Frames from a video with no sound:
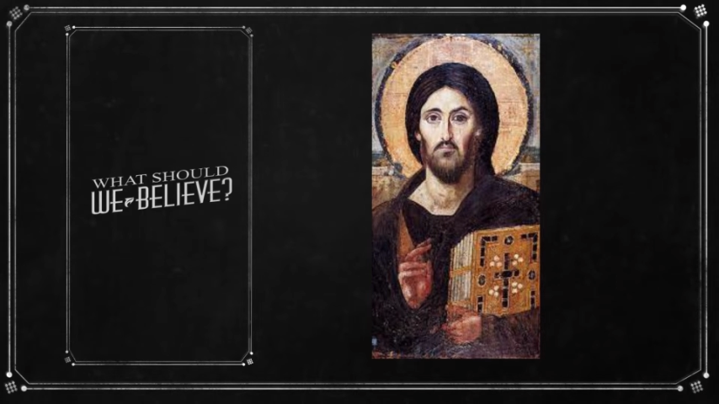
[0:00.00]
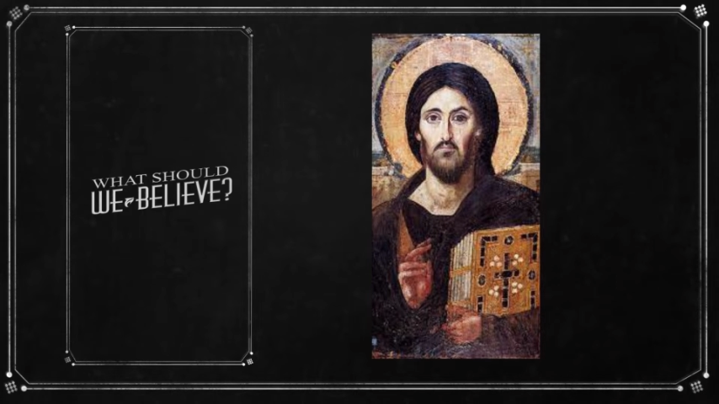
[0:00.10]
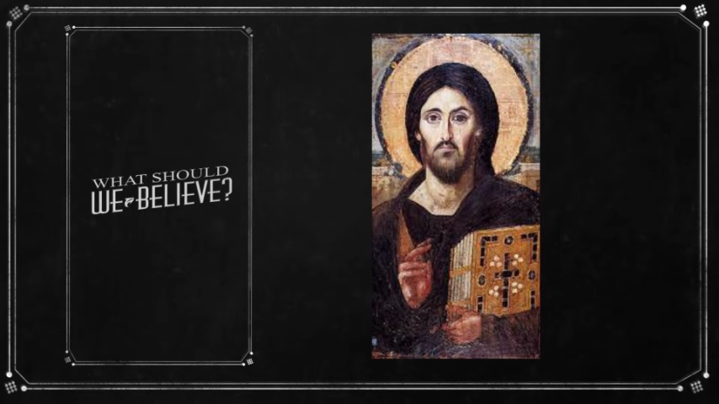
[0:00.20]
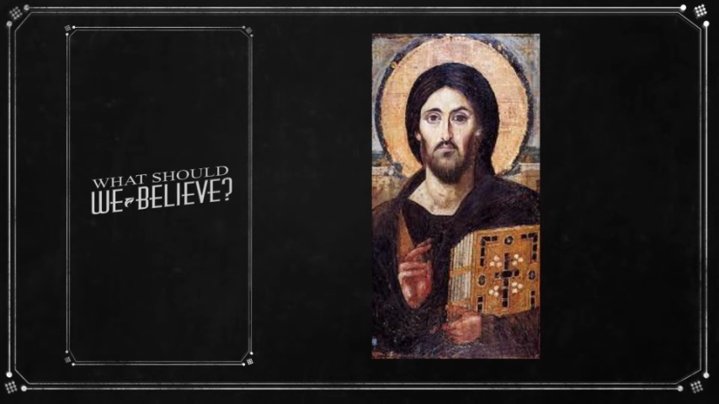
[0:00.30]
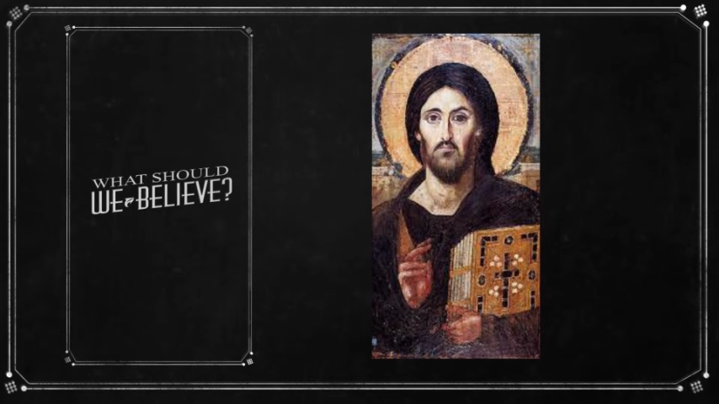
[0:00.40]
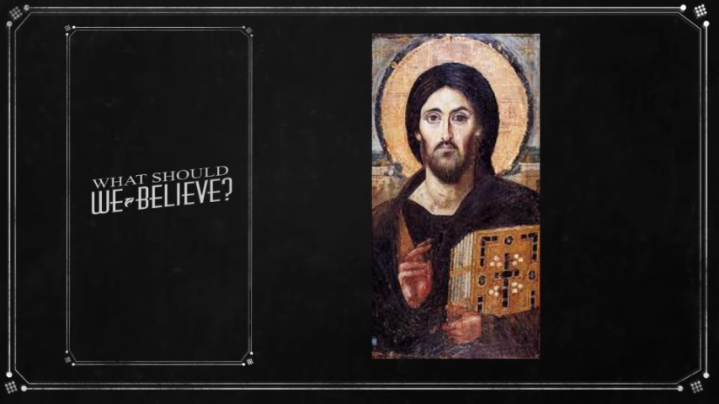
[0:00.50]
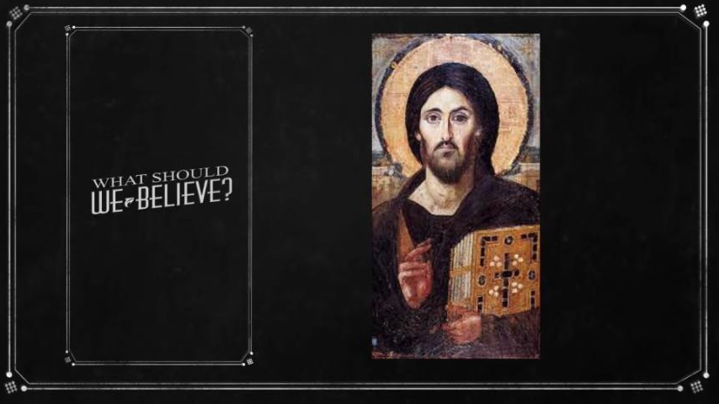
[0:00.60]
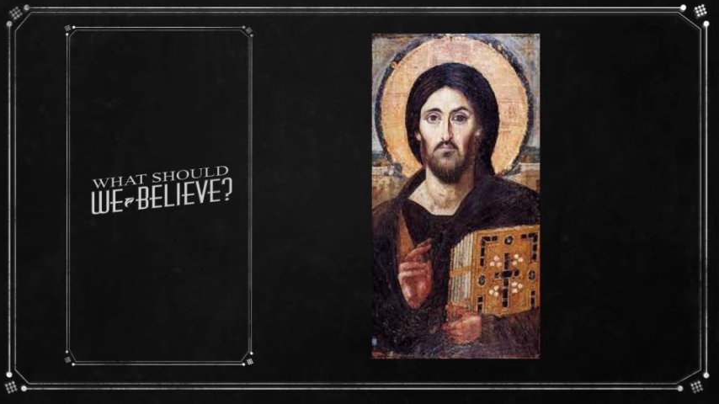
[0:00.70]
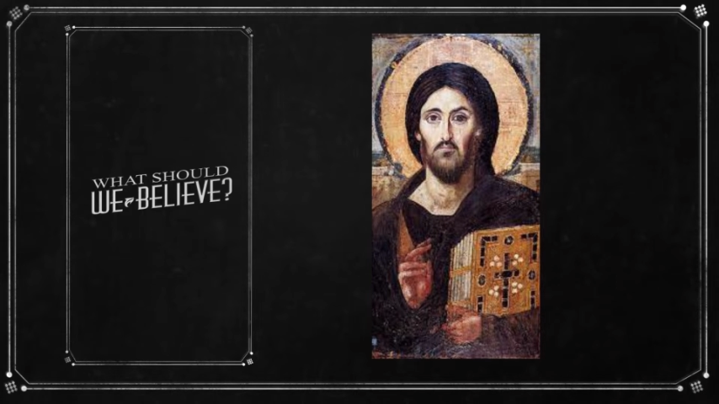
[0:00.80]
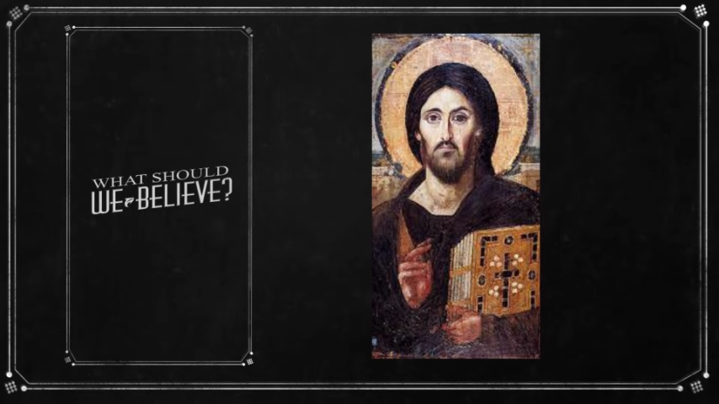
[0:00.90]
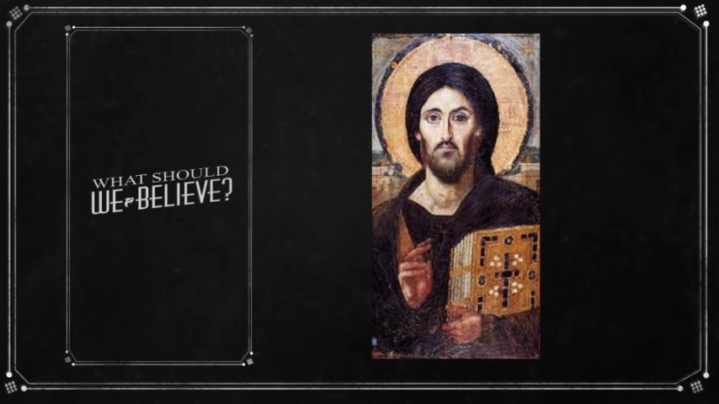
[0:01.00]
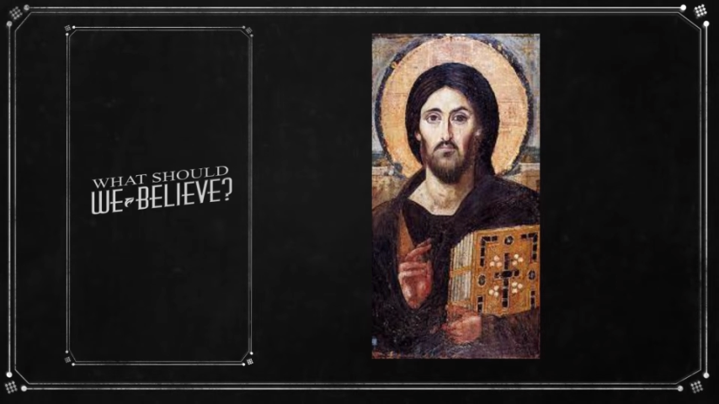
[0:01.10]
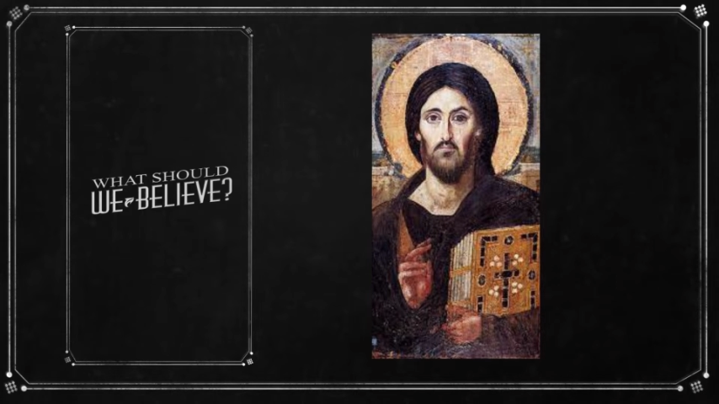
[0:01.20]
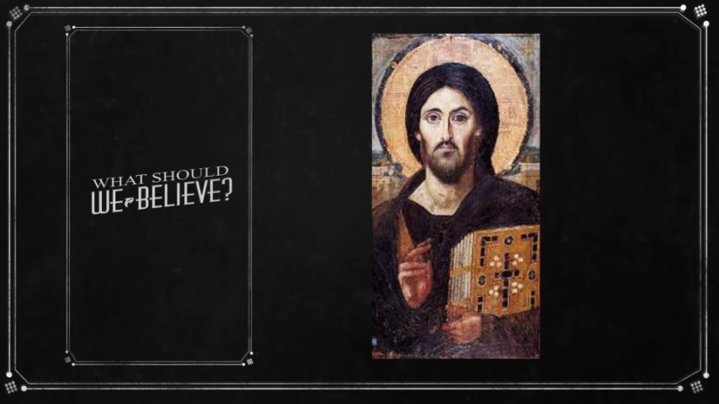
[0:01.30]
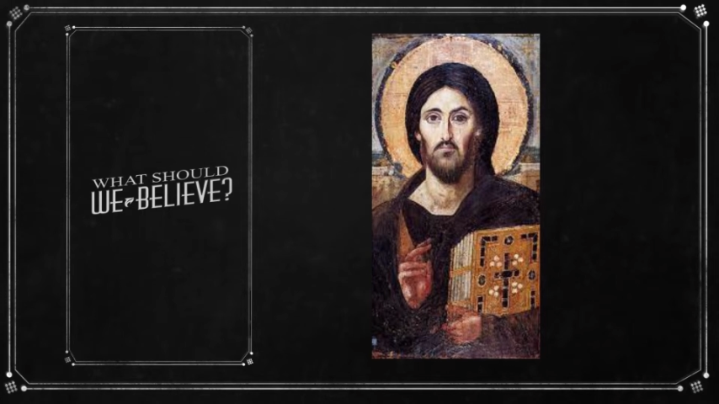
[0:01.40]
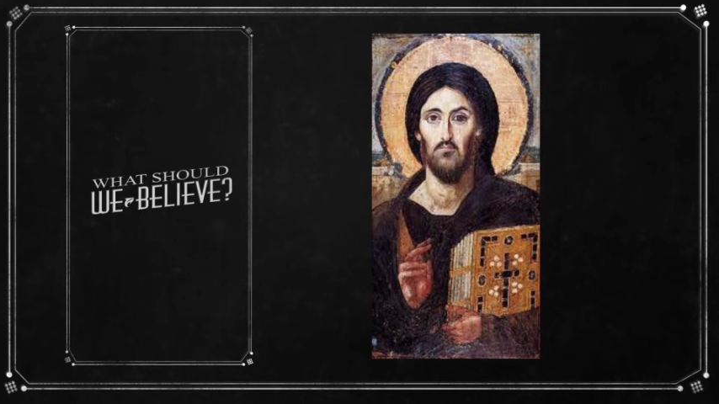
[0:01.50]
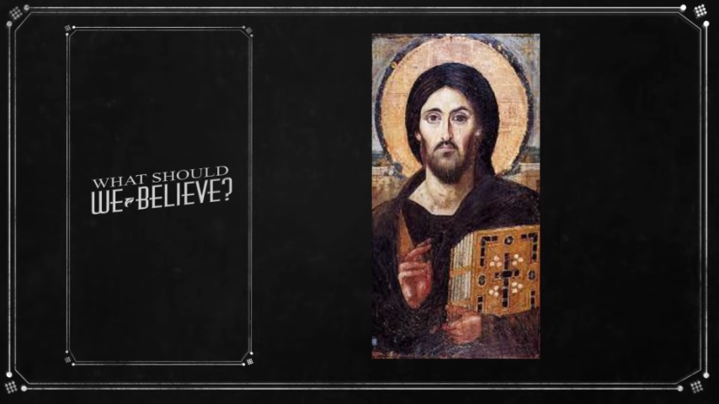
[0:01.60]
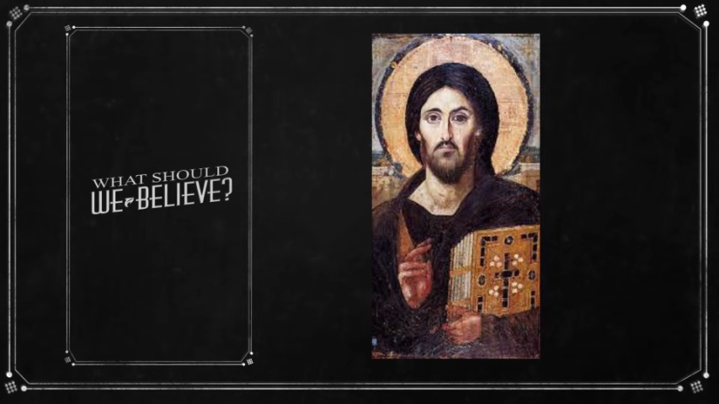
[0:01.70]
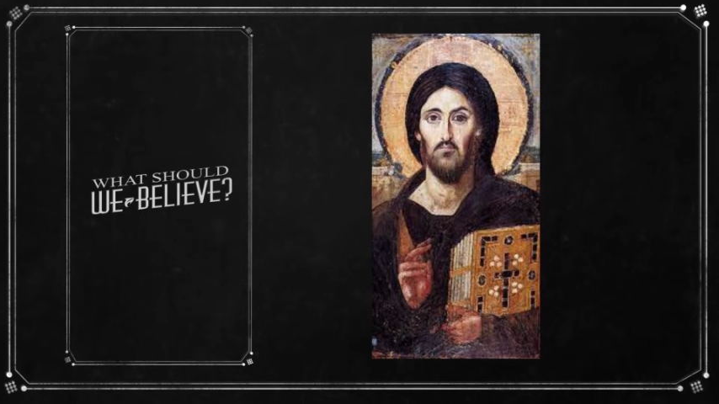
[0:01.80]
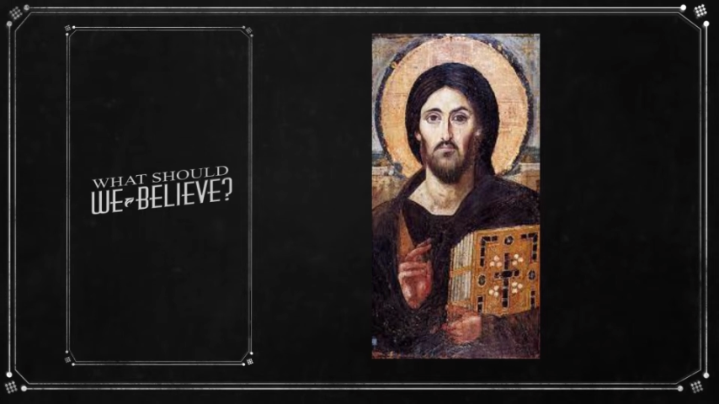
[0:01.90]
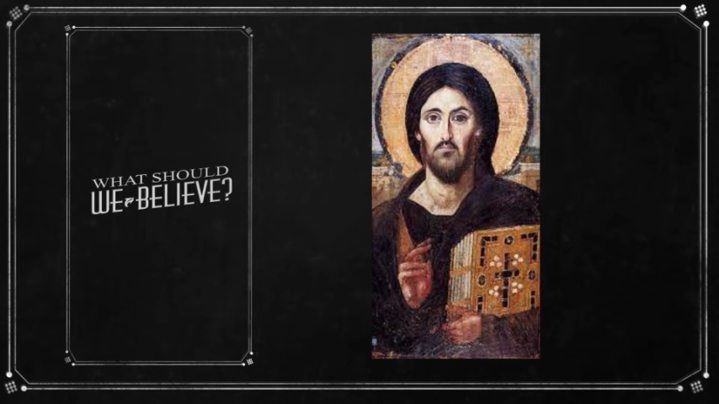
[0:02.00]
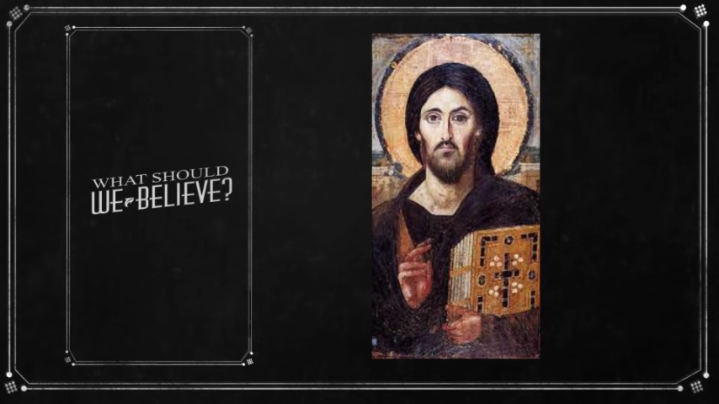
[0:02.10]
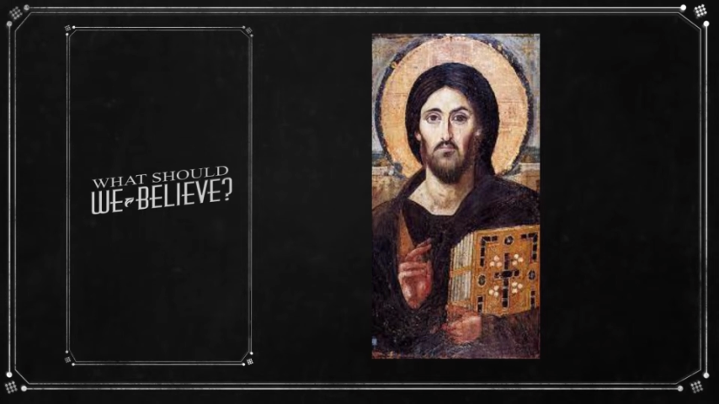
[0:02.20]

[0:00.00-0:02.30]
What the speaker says: (no one is talking)